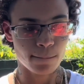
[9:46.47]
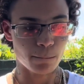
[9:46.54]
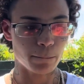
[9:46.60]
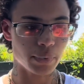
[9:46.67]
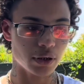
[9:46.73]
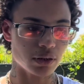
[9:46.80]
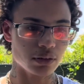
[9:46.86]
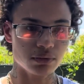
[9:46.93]

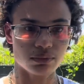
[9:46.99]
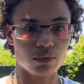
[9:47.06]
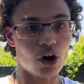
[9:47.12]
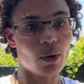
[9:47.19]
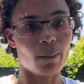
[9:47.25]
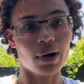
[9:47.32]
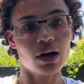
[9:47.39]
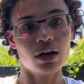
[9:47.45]
but our
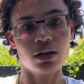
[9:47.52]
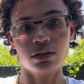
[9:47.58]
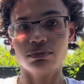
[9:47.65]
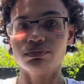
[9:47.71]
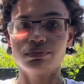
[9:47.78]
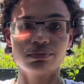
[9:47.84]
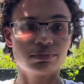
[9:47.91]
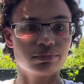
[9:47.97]
mind,
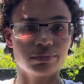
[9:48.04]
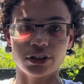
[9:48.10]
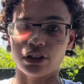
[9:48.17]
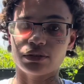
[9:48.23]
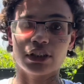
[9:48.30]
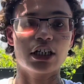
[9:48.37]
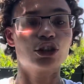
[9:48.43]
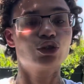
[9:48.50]

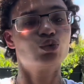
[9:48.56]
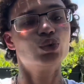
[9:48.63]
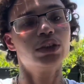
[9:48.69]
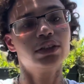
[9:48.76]
sometimes we